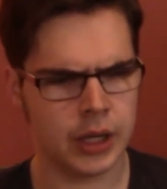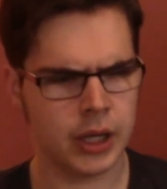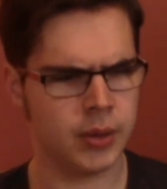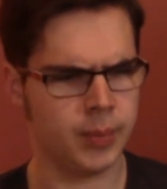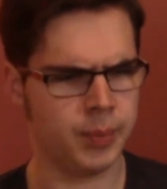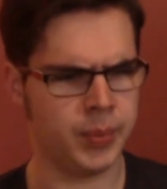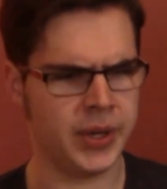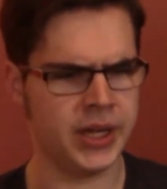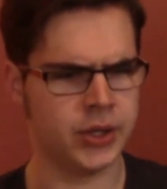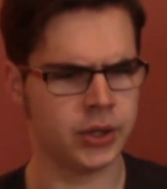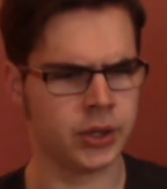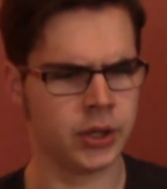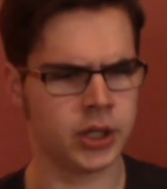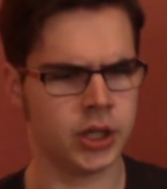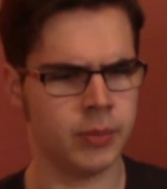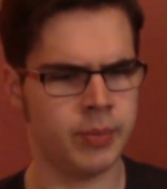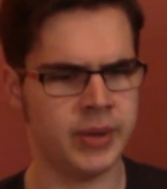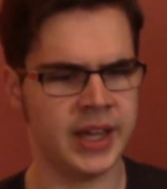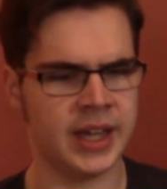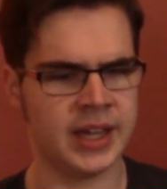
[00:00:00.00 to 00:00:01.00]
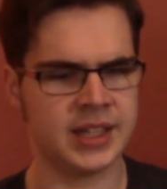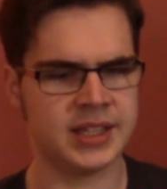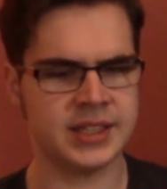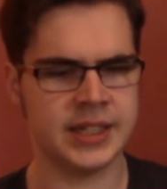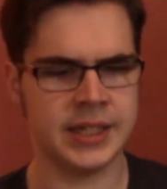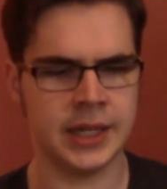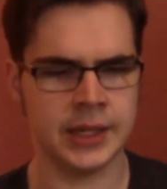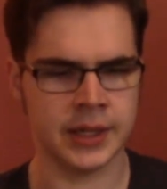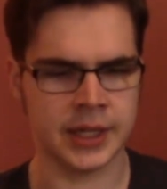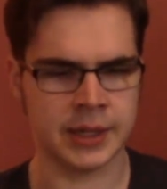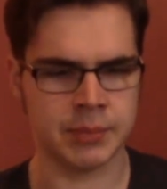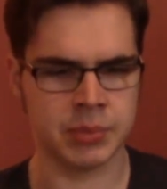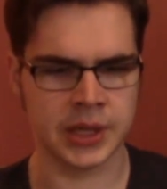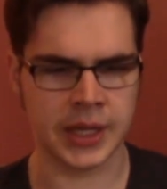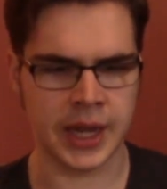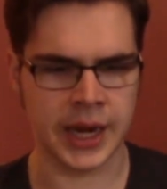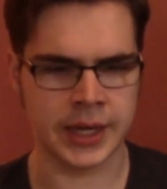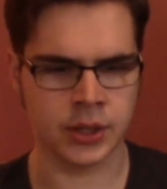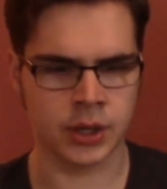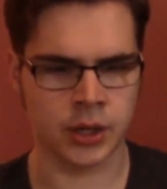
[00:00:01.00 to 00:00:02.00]
Peter could be exceedingly
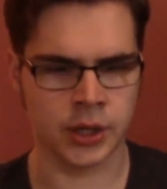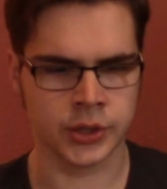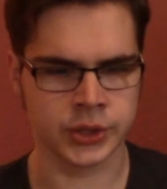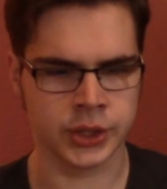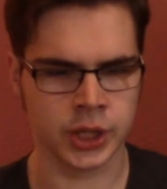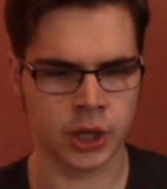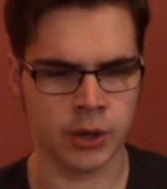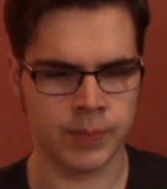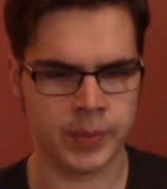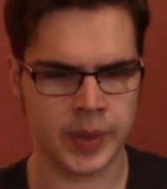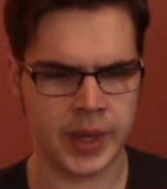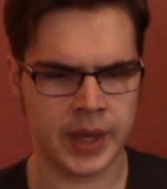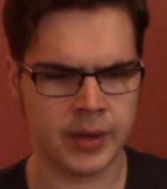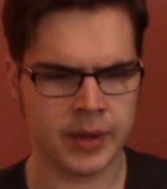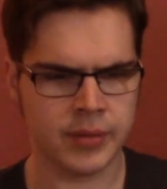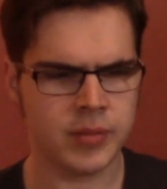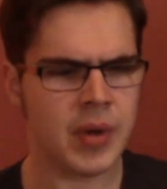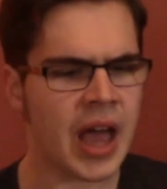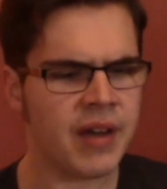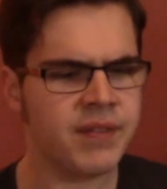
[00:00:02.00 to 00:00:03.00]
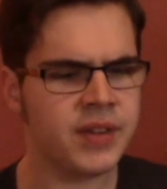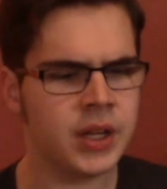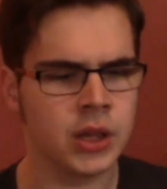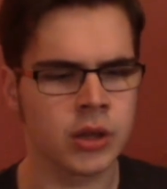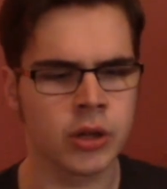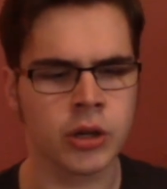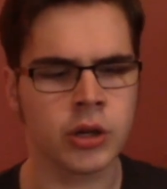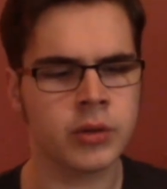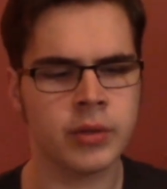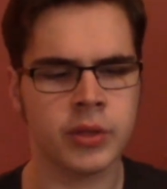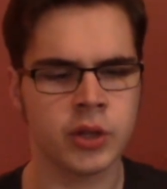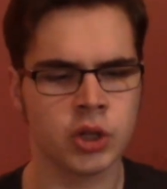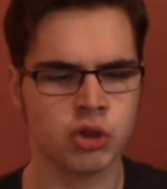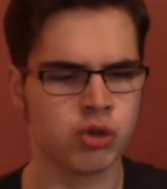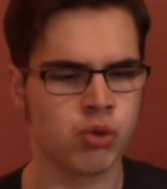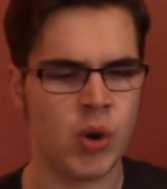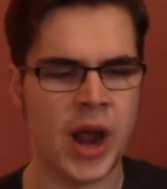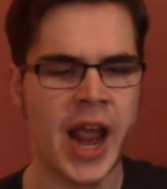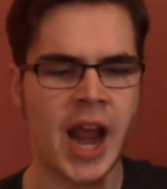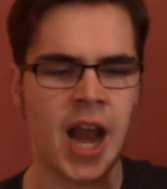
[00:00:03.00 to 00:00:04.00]
polite also, having learned the
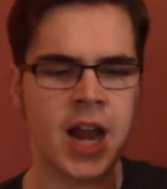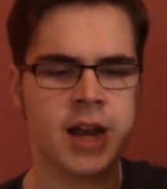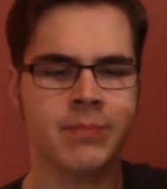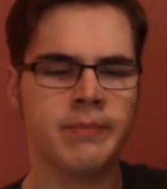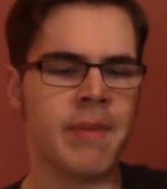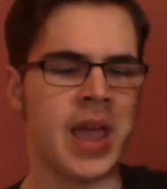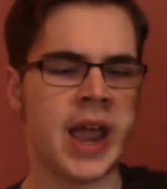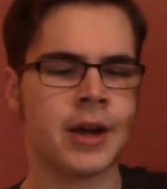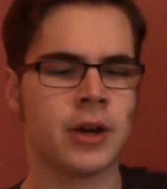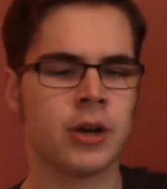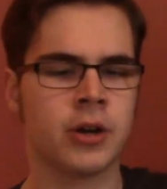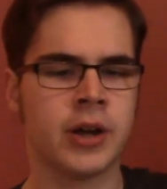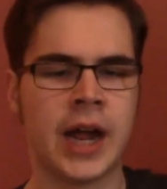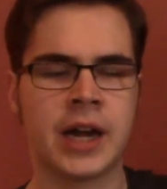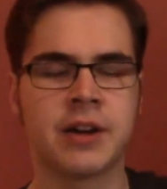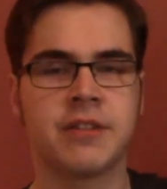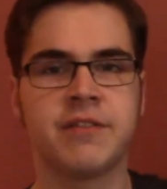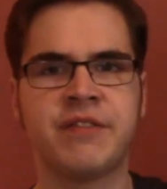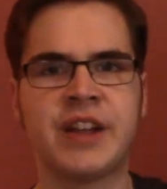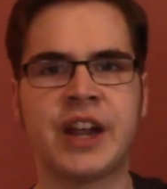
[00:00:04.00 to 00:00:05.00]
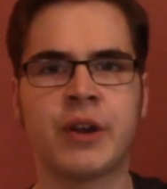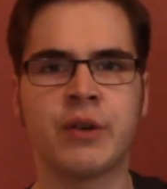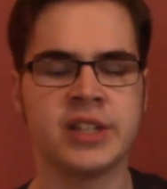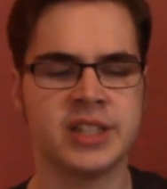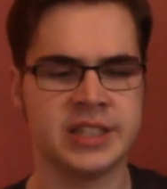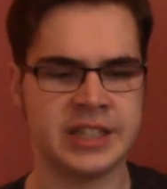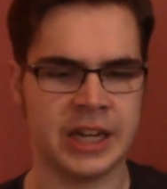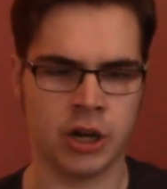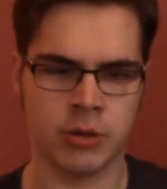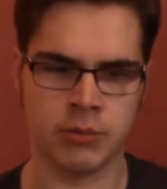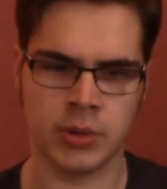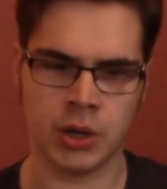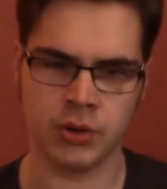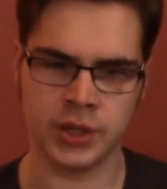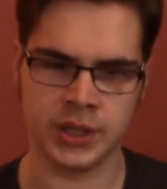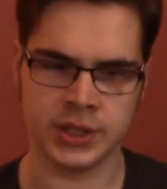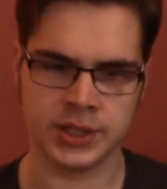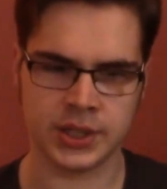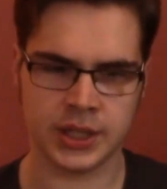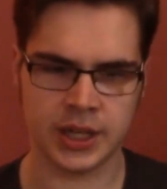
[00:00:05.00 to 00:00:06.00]
grand manner at fairy
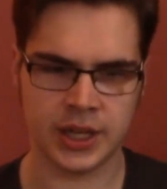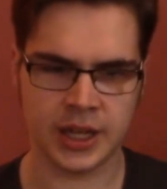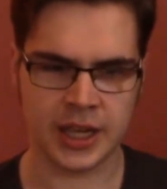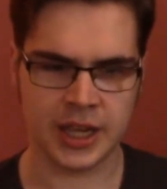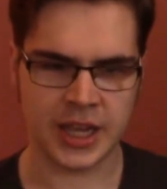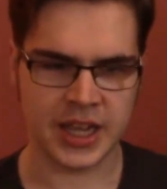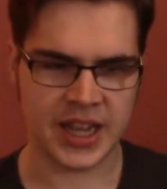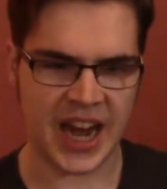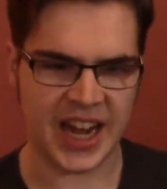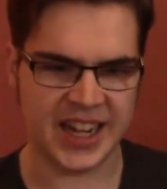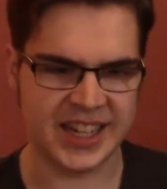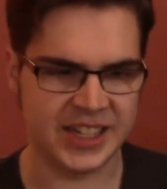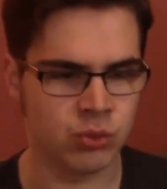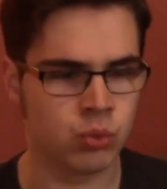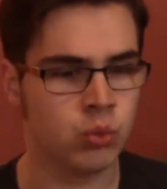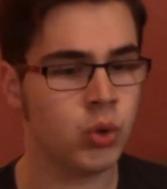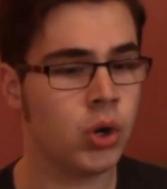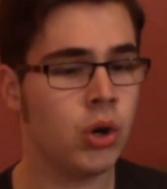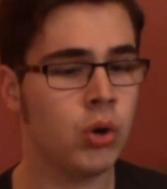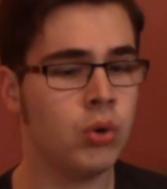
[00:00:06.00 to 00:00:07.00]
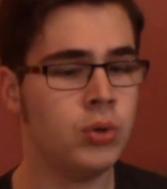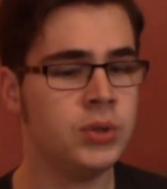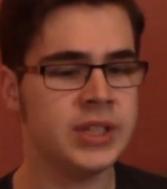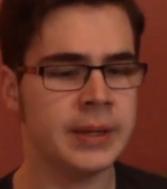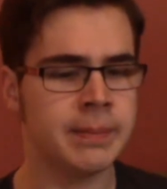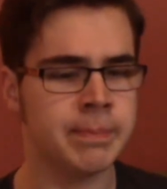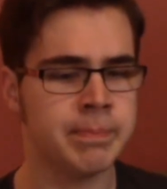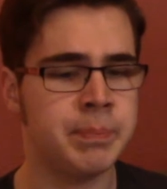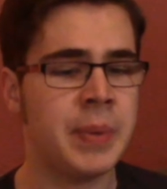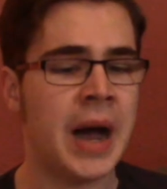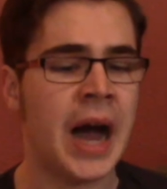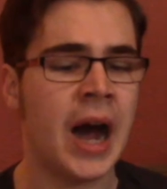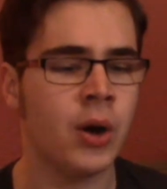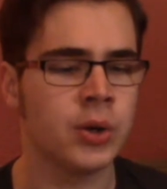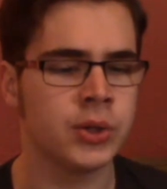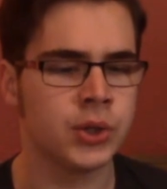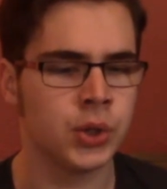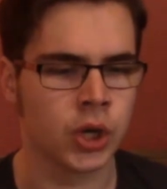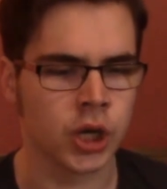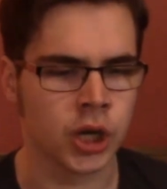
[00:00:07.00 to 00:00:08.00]
ceremonies, and he rose and bowed
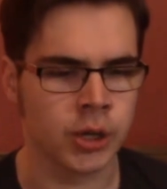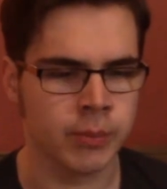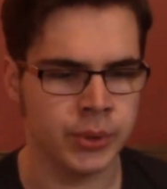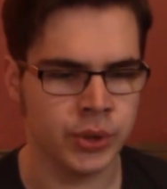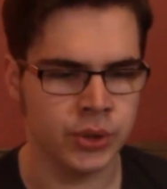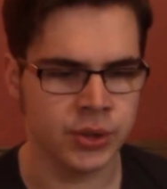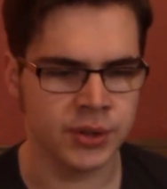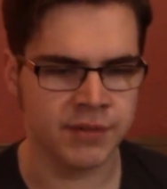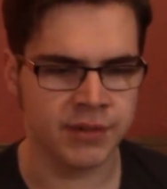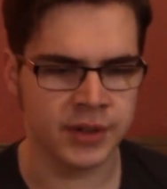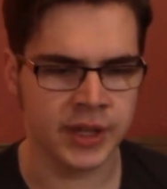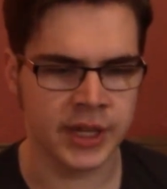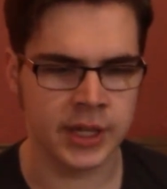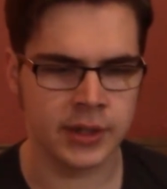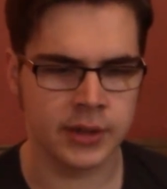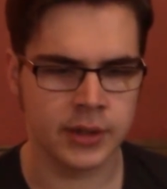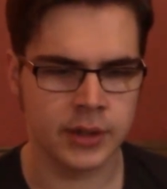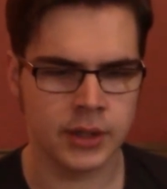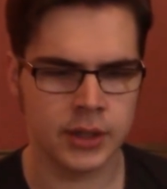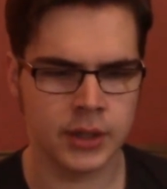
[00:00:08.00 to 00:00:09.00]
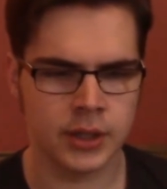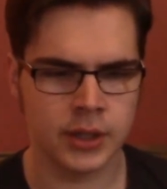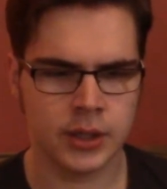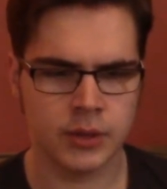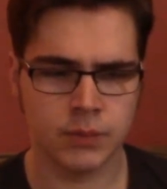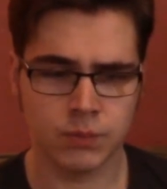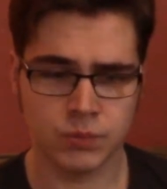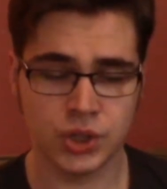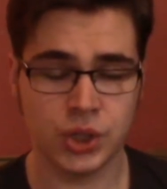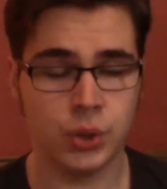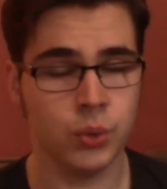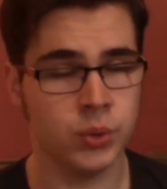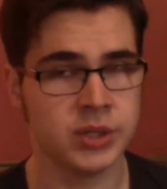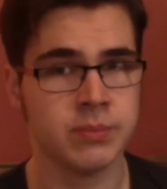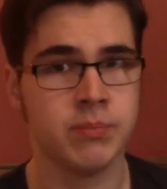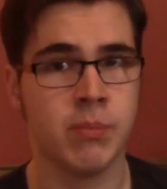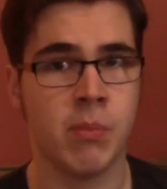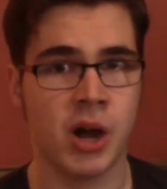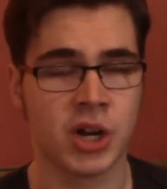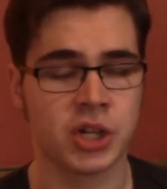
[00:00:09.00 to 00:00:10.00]
to her beautifully. She was
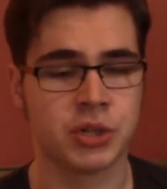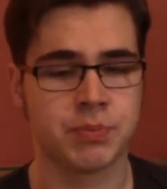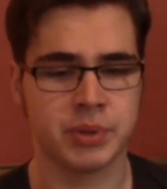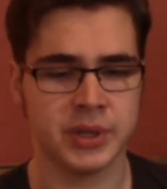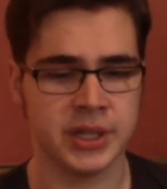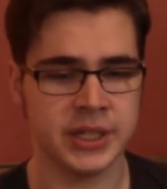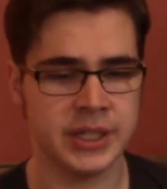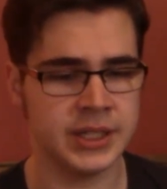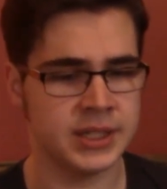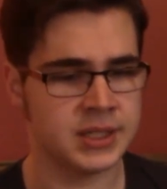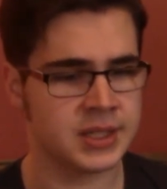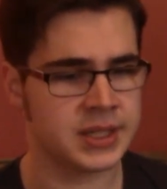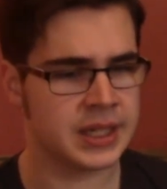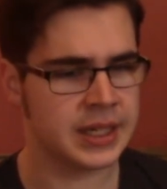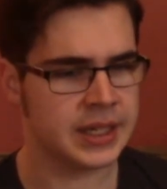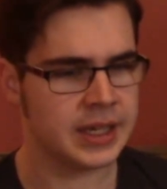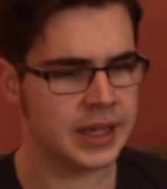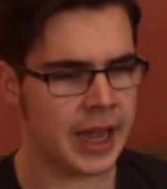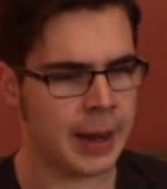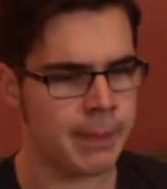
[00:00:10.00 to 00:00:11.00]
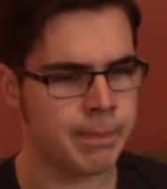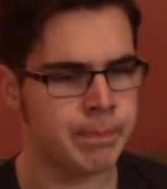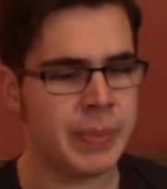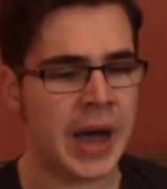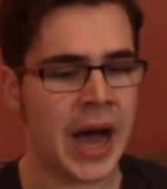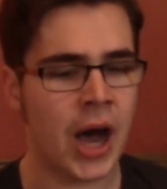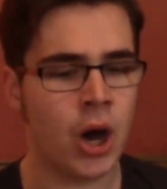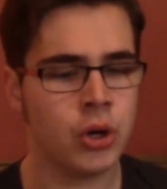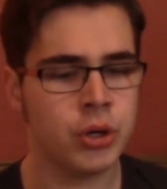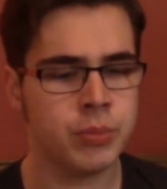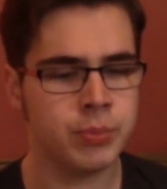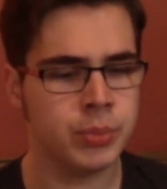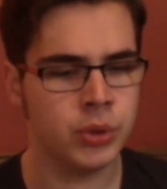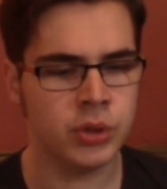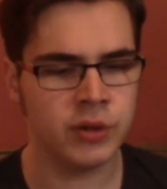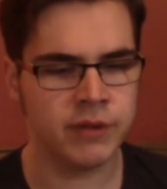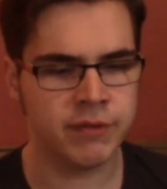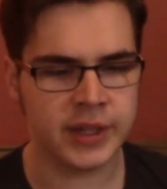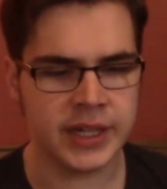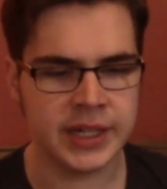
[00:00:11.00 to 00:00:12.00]
much pleased, and bowed
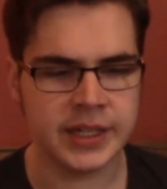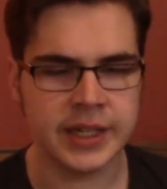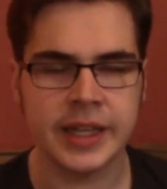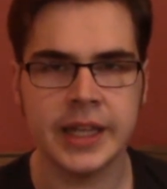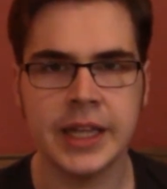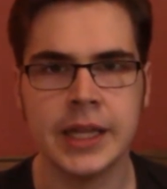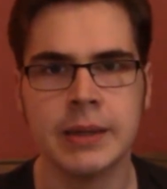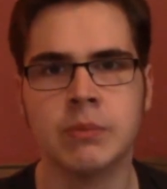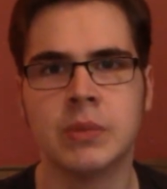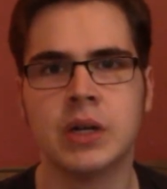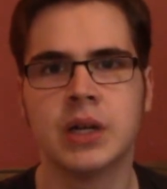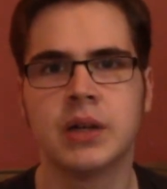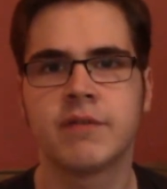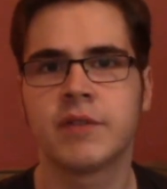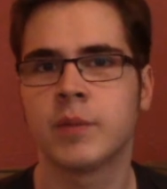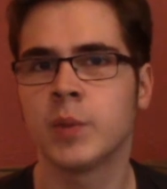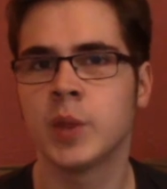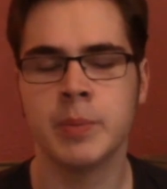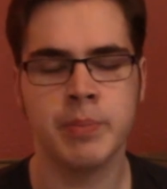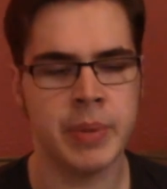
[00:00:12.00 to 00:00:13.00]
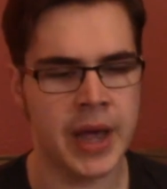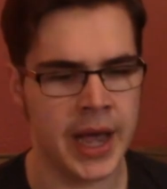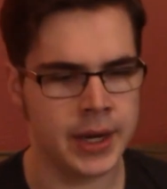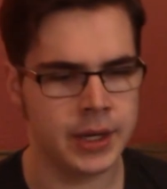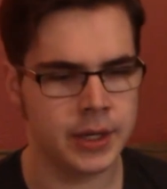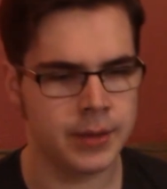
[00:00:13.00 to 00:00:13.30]
beautifully to him from the bed.